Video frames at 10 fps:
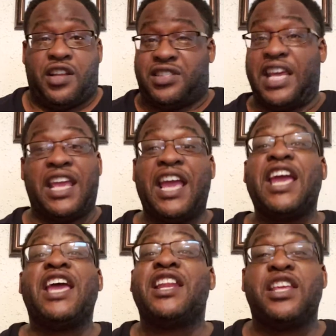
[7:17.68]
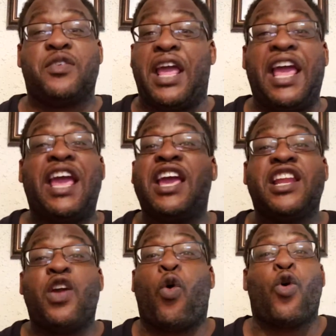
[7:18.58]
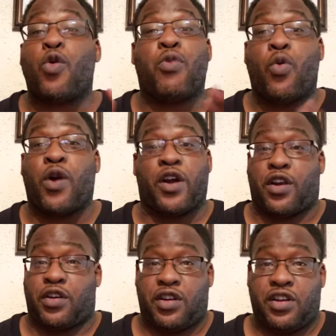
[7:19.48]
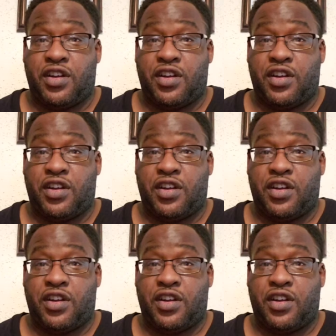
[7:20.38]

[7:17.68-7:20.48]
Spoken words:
Take any horrible word.